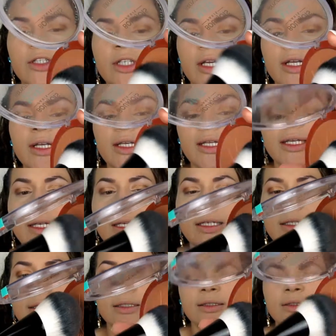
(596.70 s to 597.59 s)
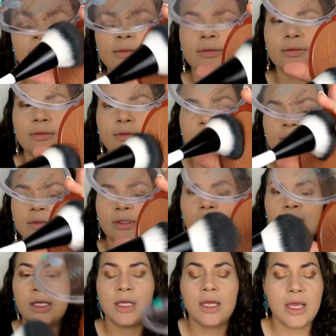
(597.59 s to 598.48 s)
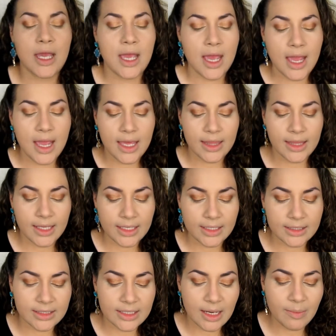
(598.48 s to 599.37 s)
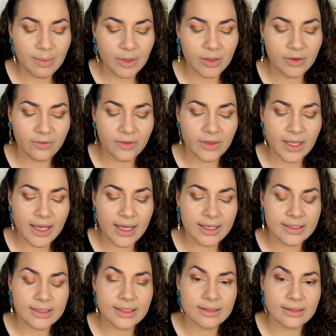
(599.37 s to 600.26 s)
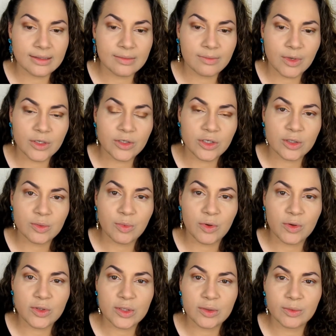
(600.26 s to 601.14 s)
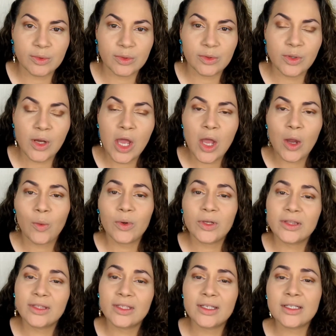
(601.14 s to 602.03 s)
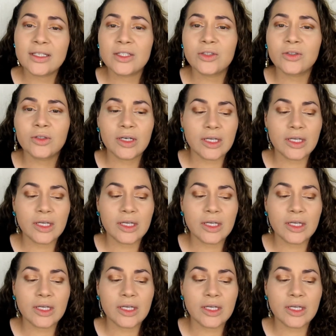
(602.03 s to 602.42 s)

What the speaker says: gently and then tapping off the excess as much as possible. With this, you